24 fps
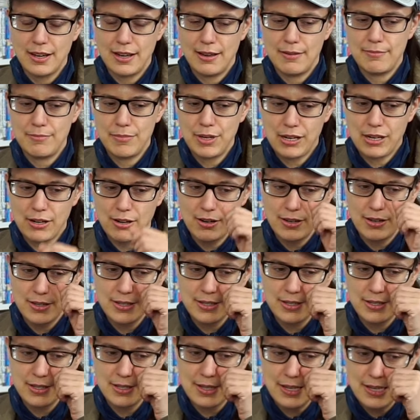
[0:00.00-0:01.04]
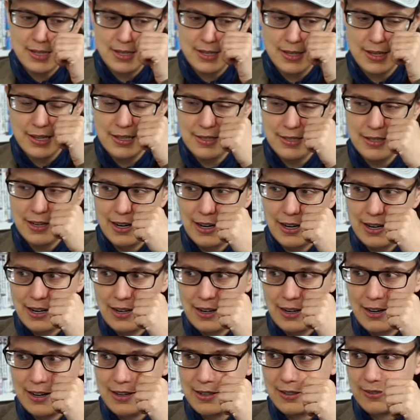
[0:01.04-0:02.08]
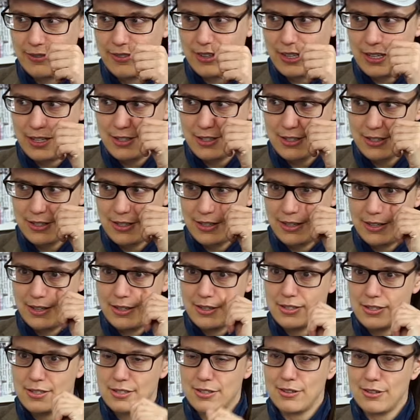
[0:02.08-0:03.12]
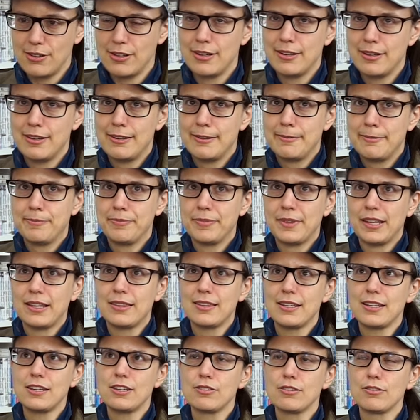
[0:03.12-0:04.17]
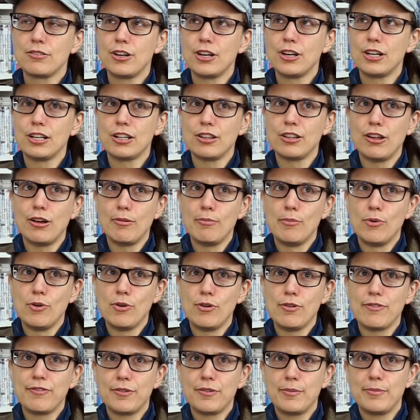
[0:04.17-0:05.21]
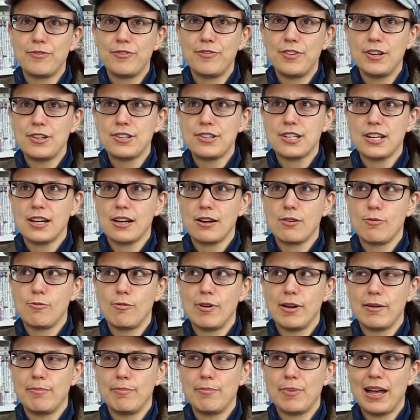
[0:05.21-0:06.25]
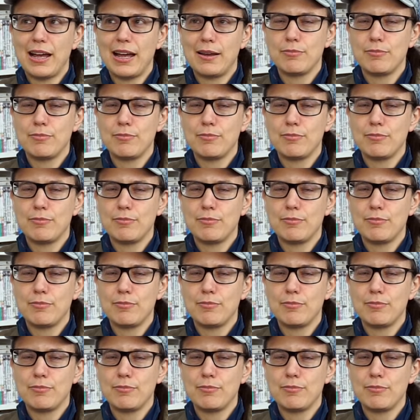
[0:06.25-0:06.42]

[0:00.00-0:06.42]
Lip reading: because it's easy to start and hard to finish. So I think you learn a lot more from finishing one bad